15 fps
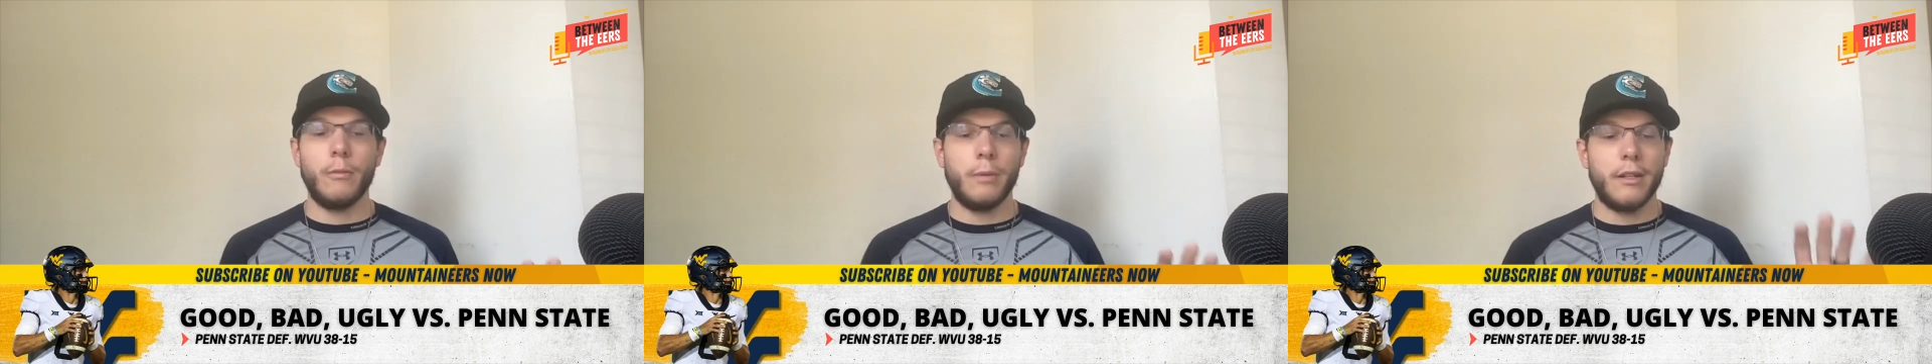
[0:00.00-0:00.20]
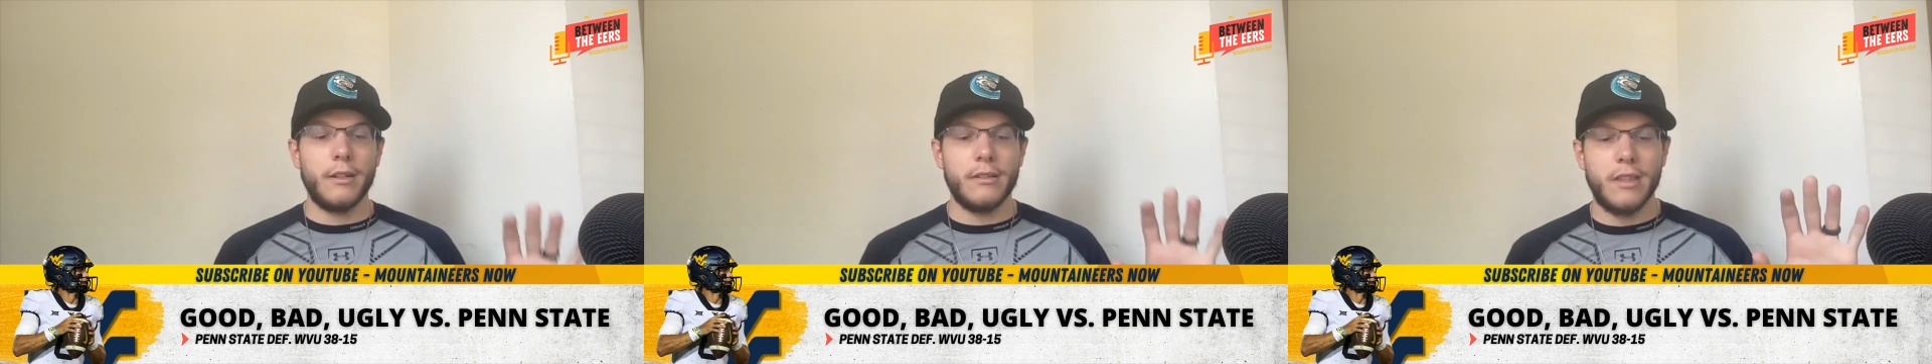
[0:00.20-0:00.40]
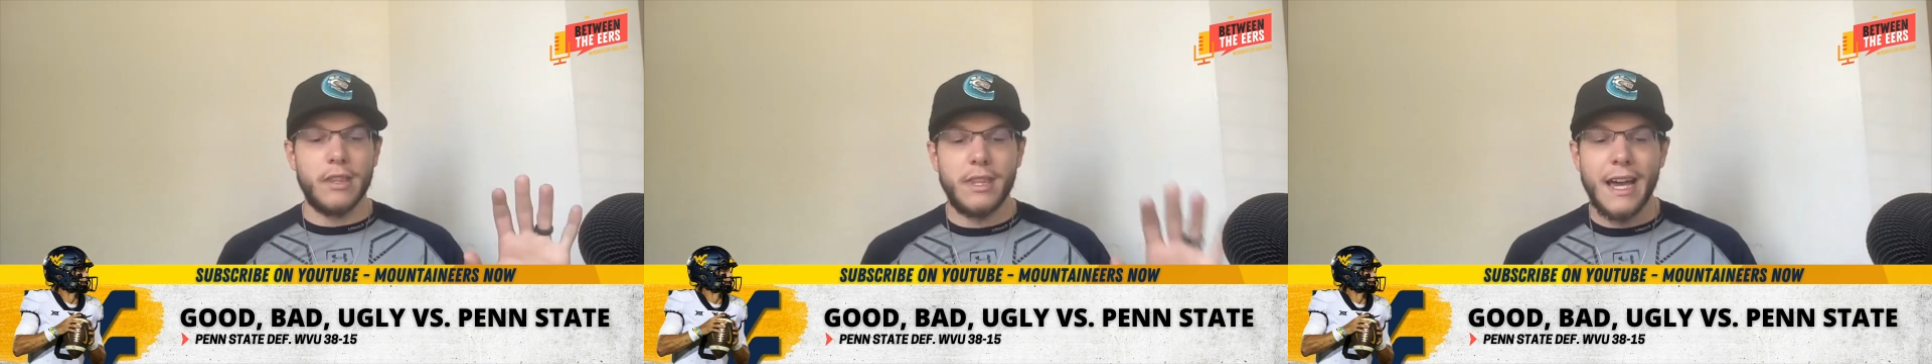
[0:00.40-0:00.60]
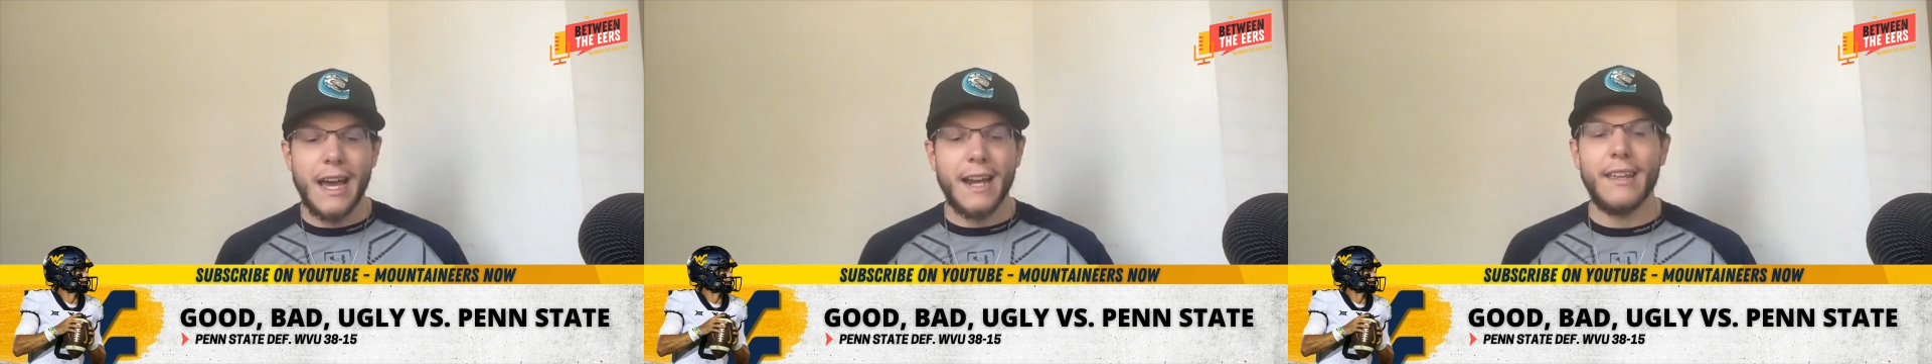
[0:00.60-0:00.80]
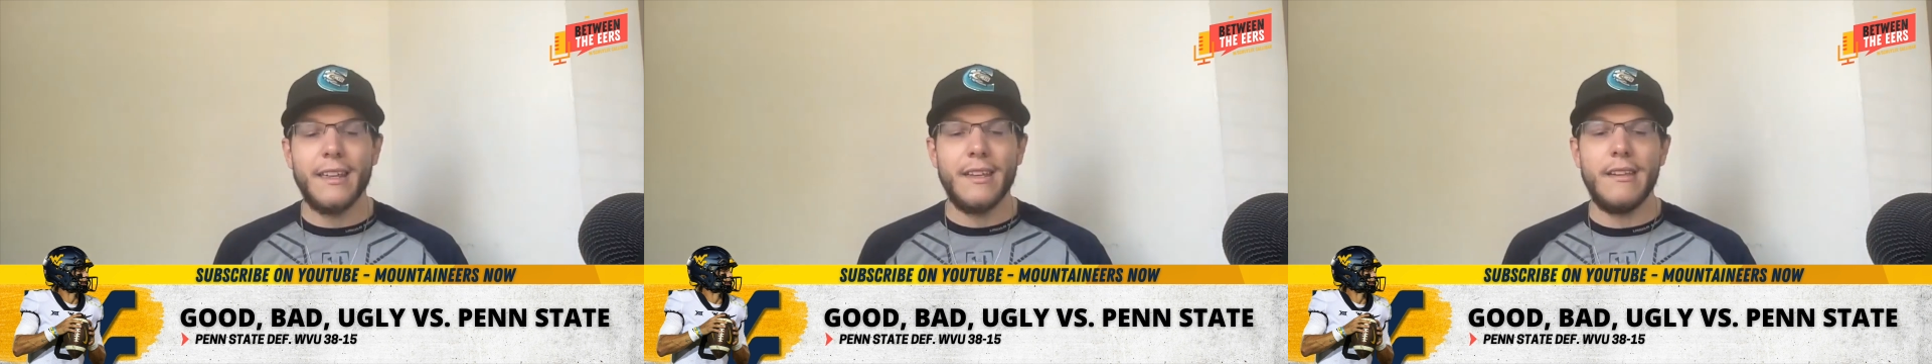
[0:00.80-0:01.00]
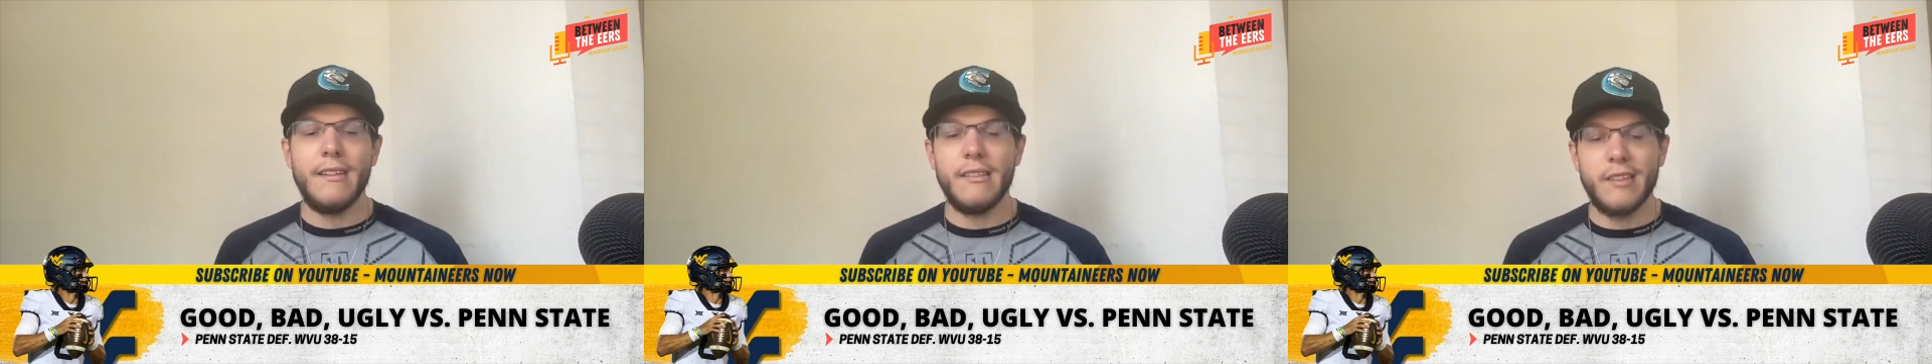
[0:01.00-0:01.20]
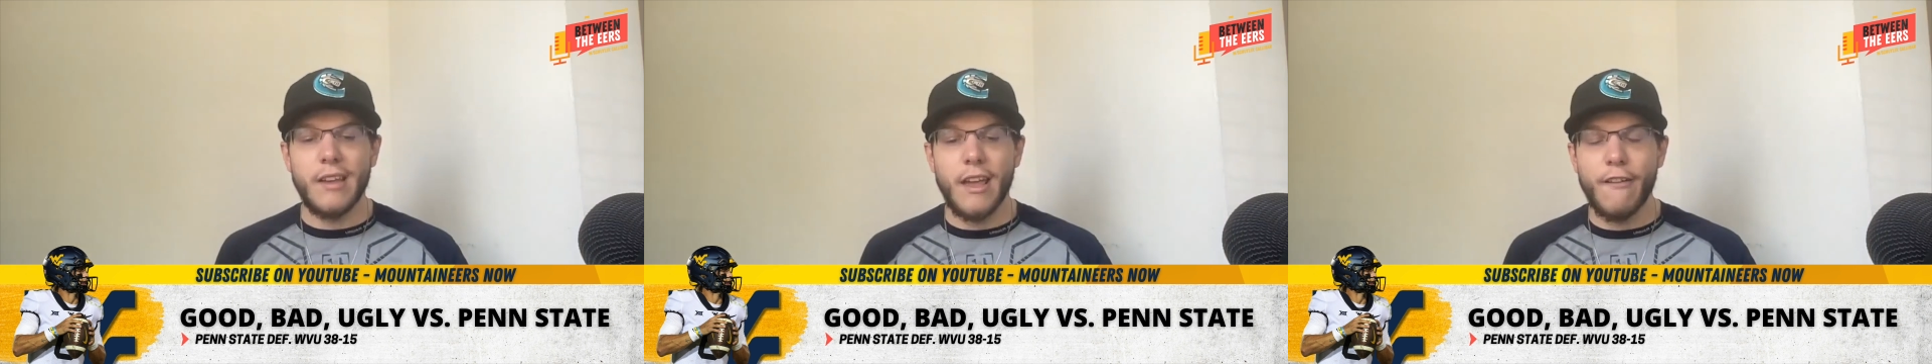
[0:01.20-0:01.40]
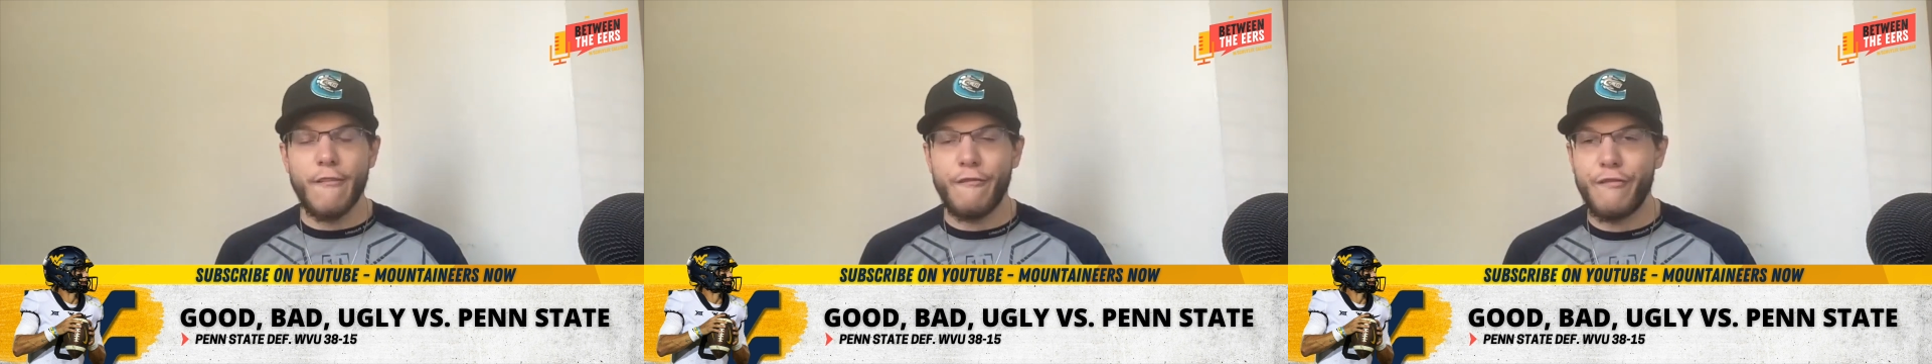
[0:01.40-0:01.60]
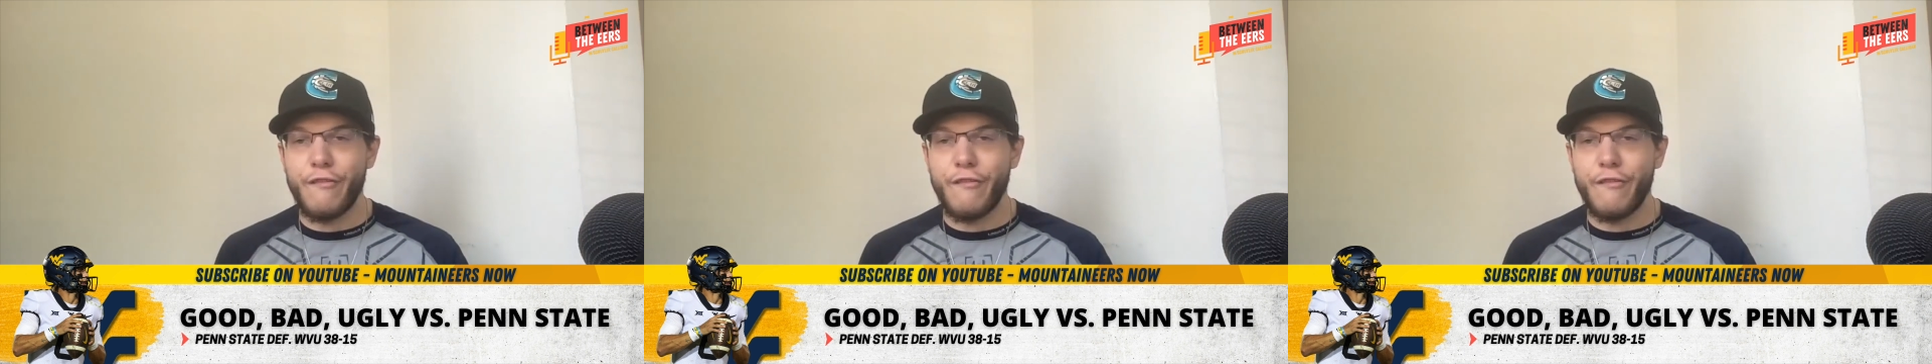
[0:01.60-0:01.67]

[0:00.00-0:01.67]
because that is a